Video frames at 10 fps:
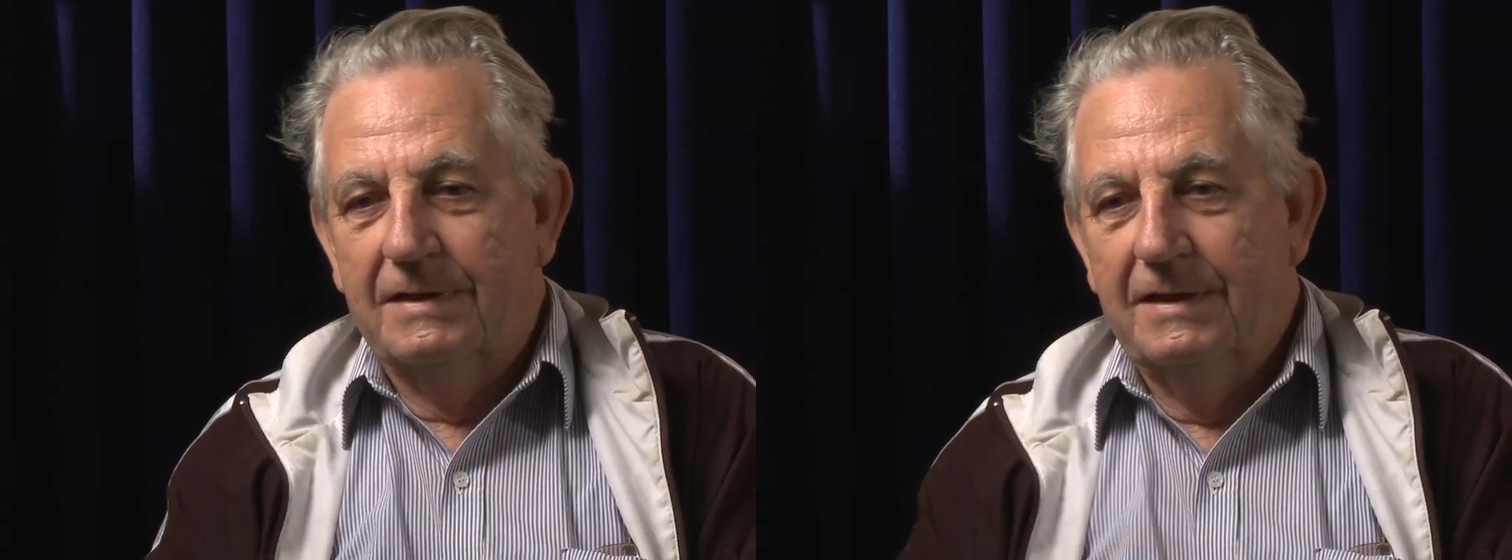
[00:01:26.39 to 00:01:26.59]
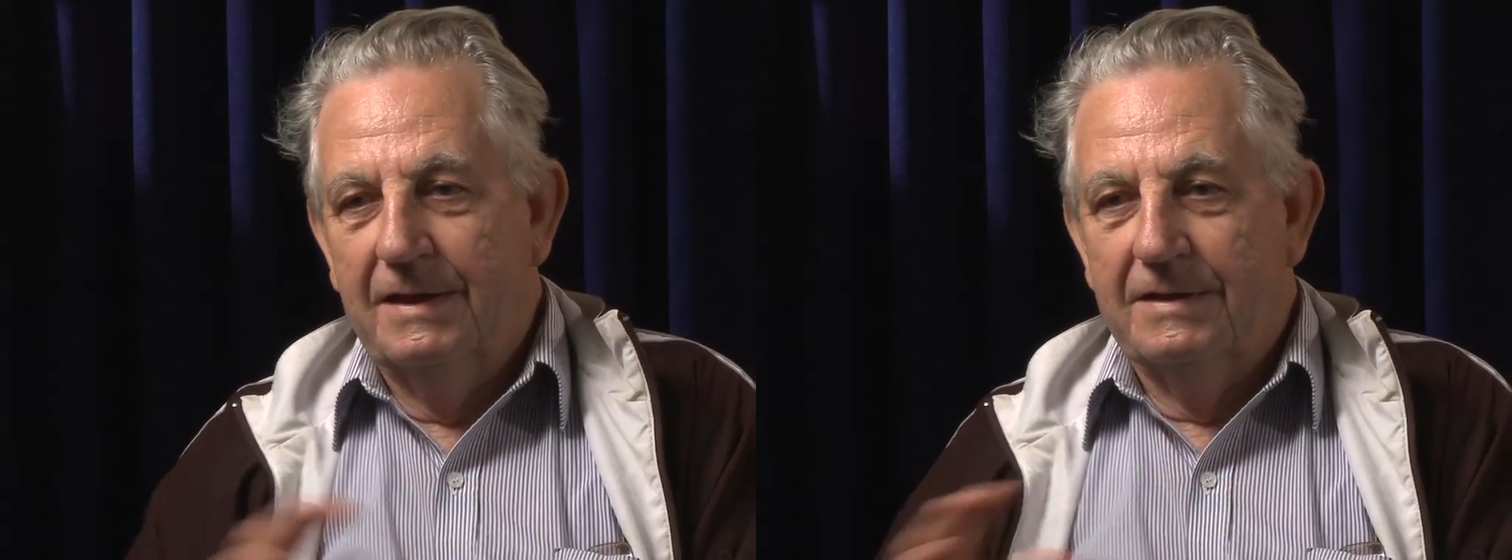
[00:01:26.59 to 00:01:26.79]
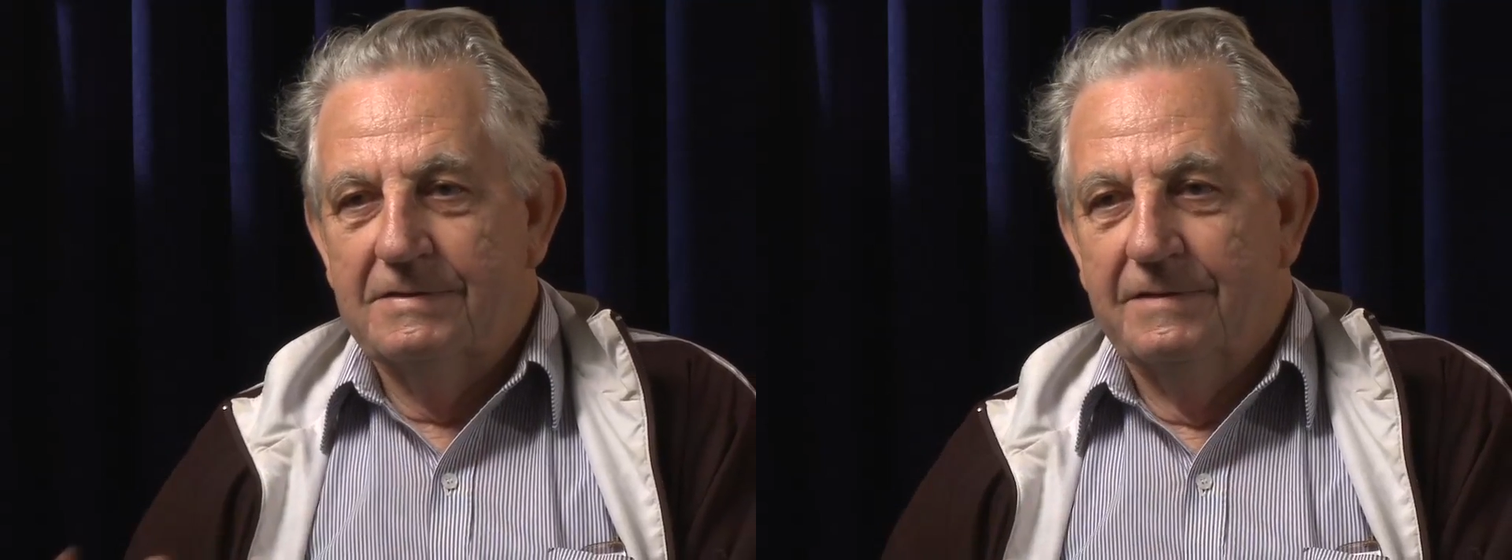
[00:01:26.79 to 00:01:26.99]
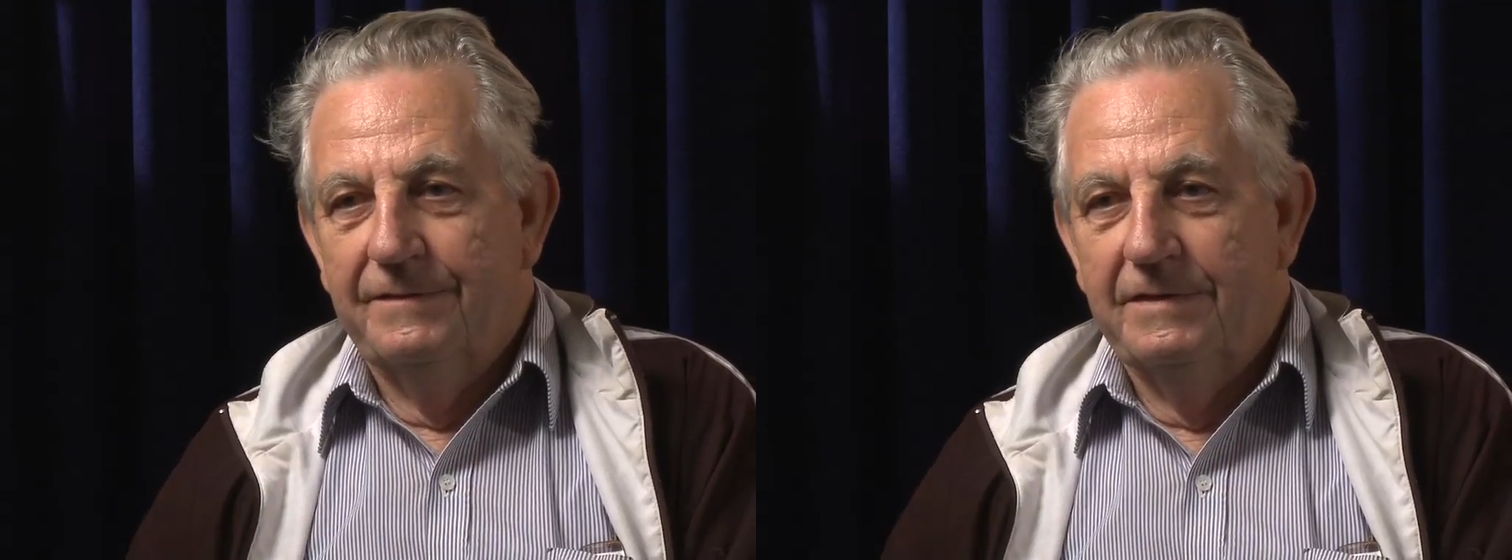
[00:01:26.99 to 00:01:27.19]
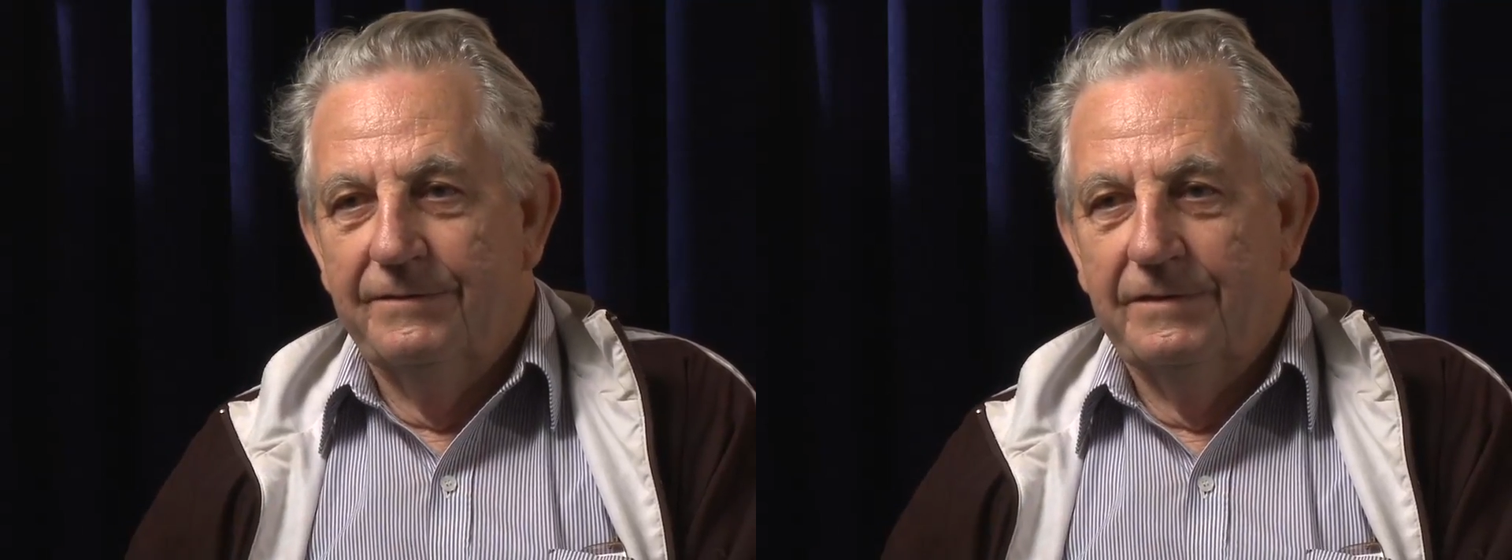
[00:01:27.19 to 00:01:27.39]
cast of
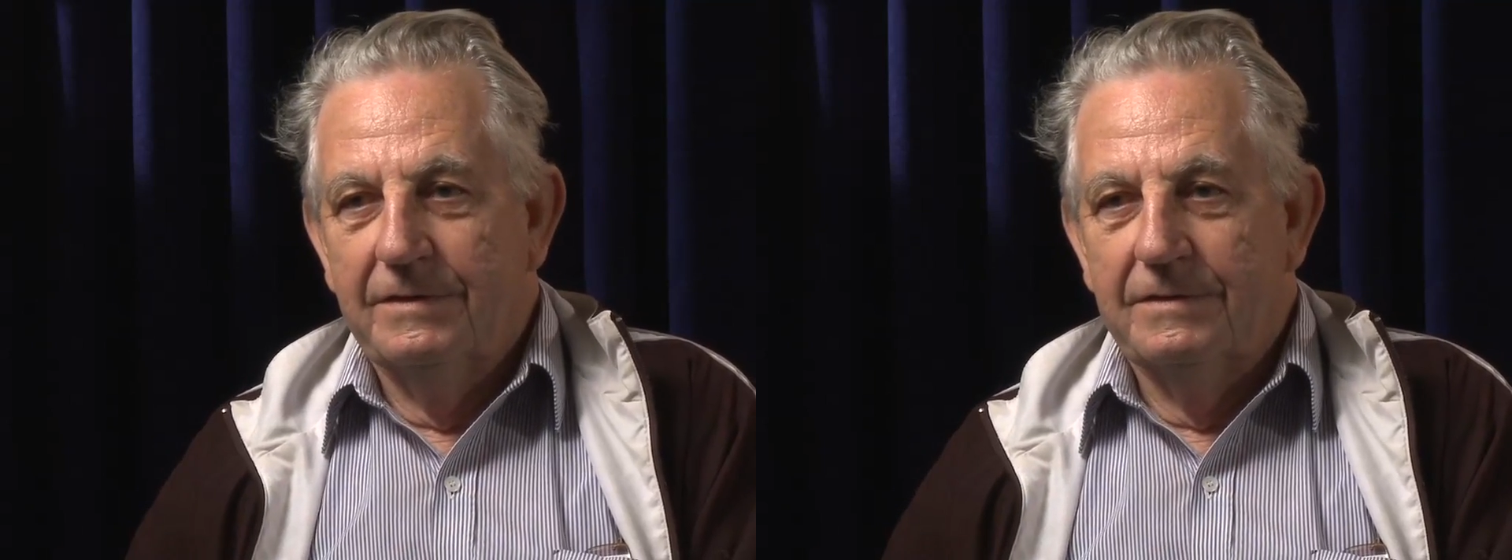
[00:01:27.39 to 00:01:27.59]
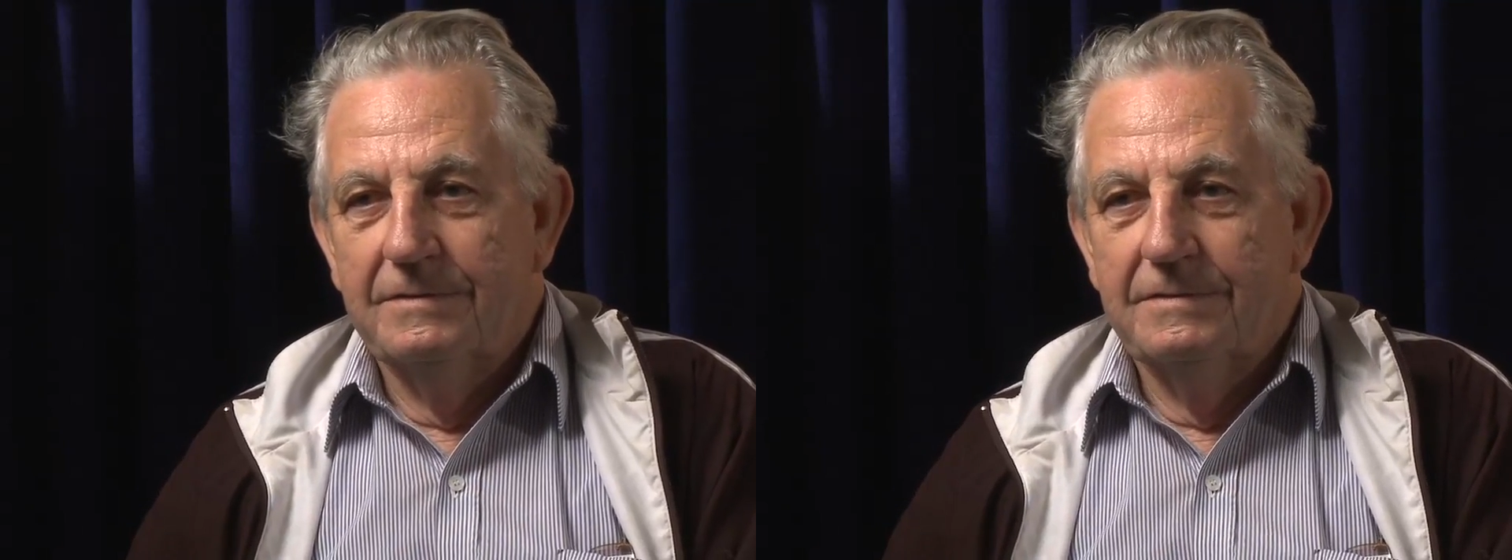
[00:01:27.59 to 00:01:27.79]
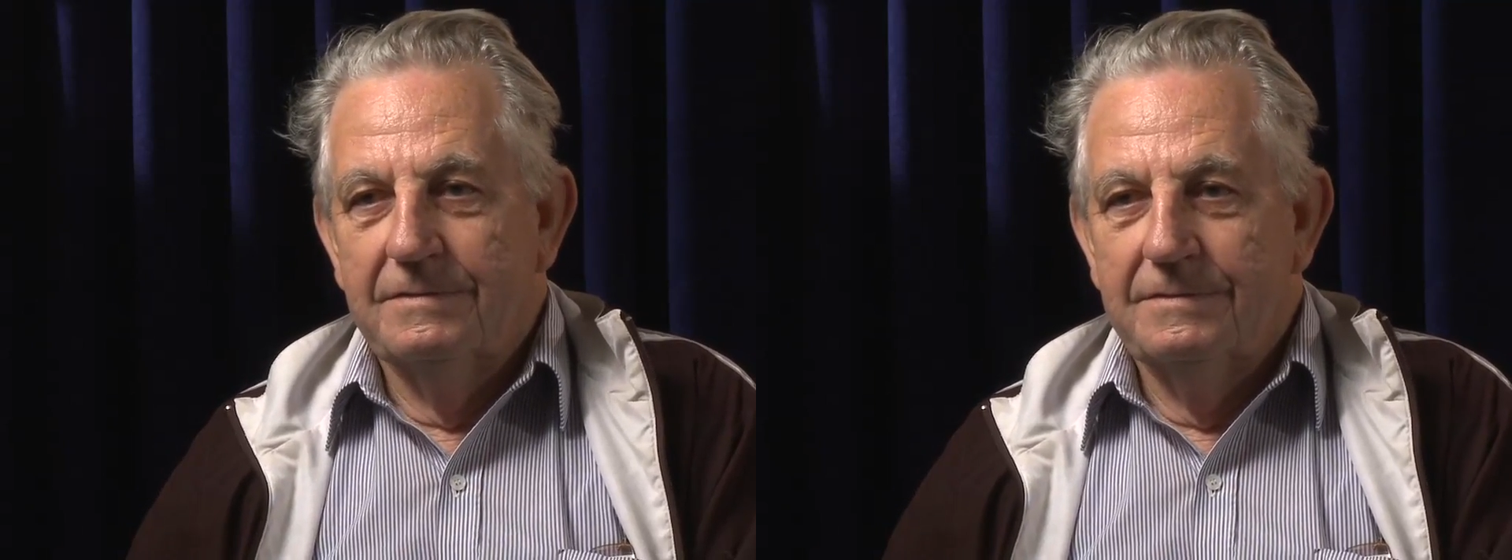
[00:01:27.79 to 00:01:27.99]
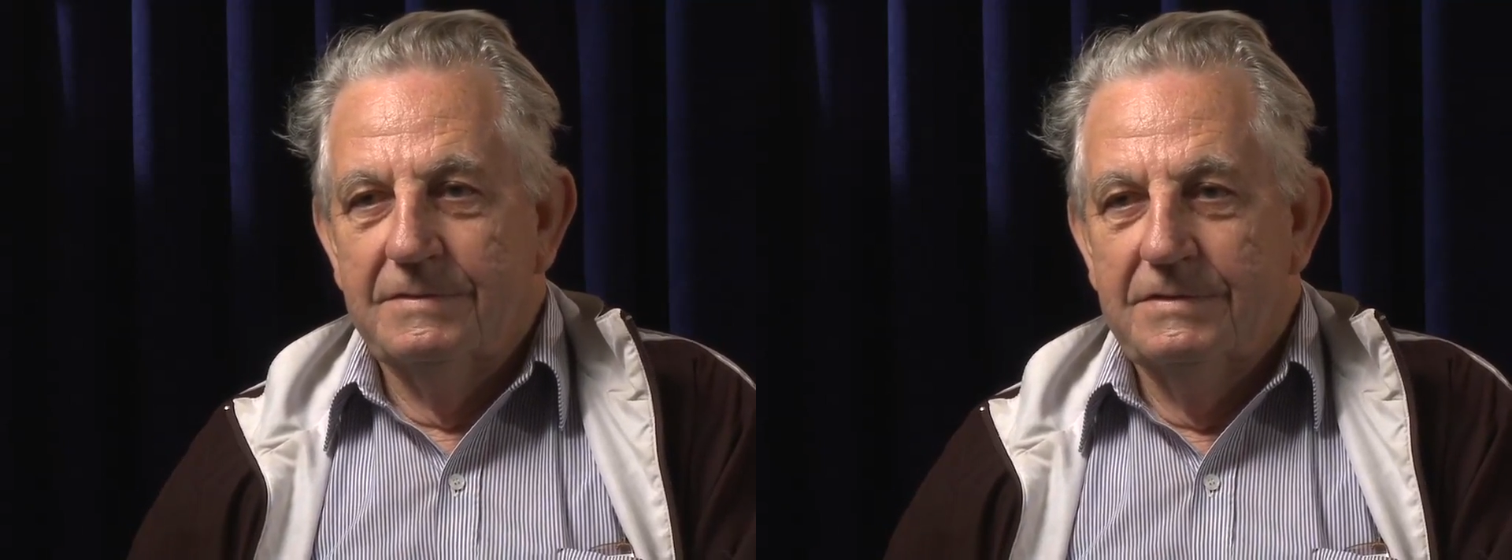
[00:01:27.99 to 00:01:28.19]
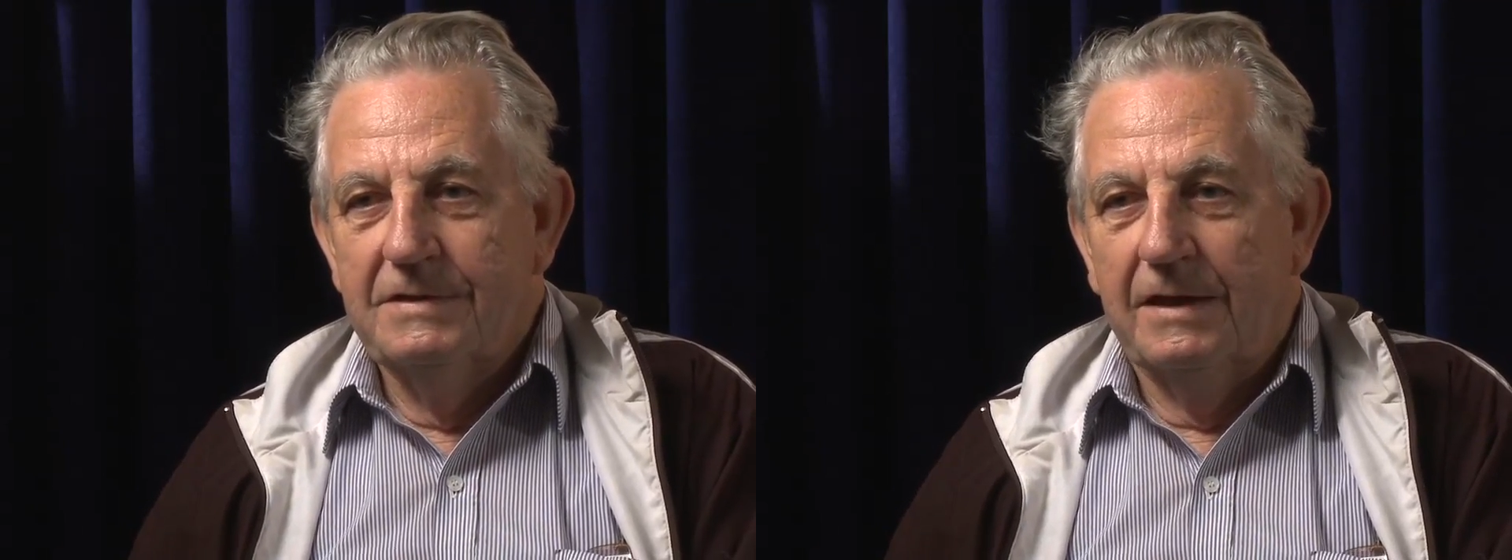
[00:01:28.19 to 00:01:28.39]
the inverted
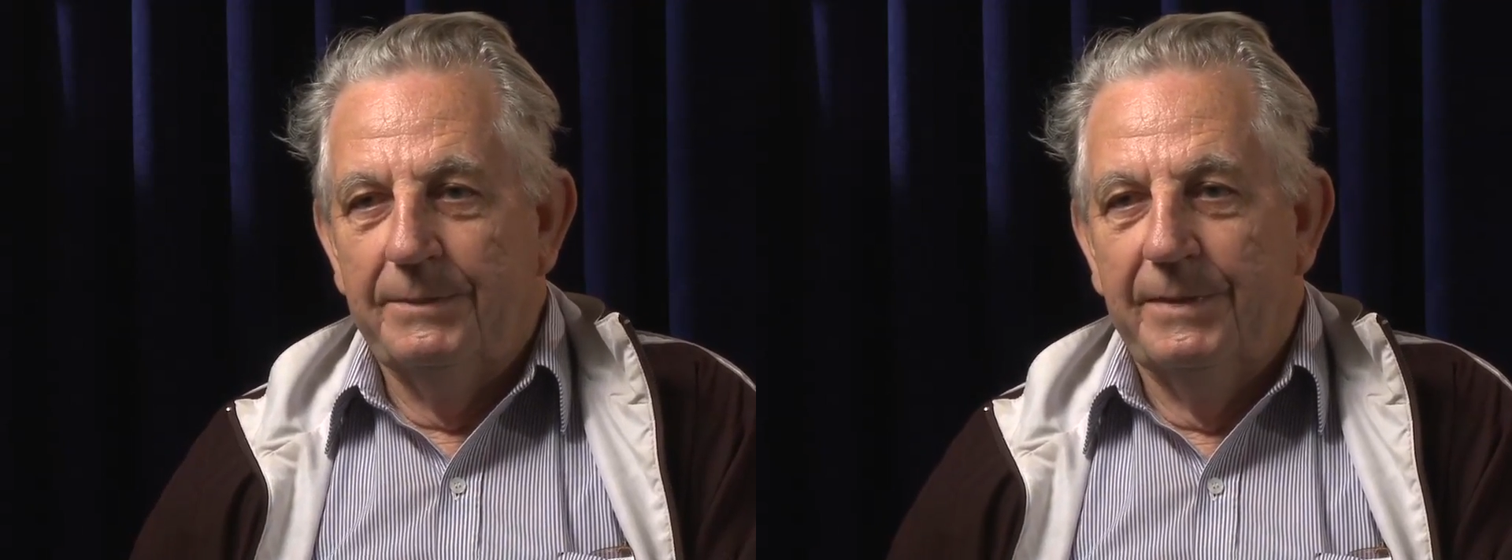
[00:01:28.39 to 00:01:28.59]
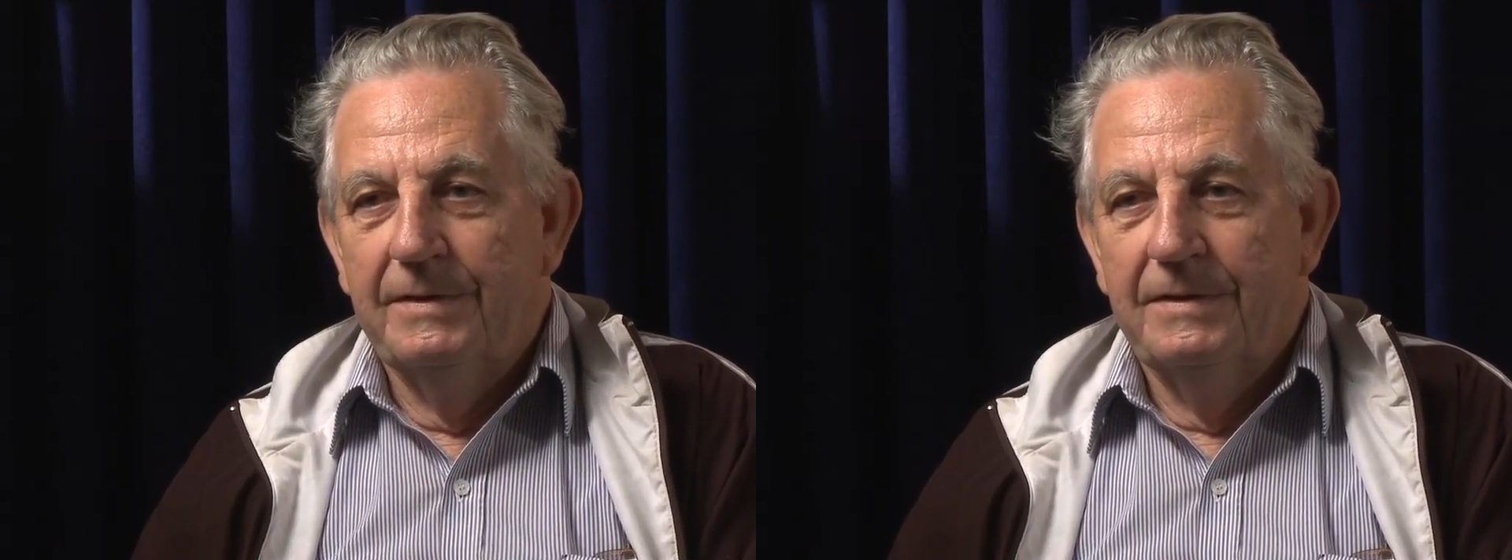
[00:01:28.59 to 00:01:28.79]
shape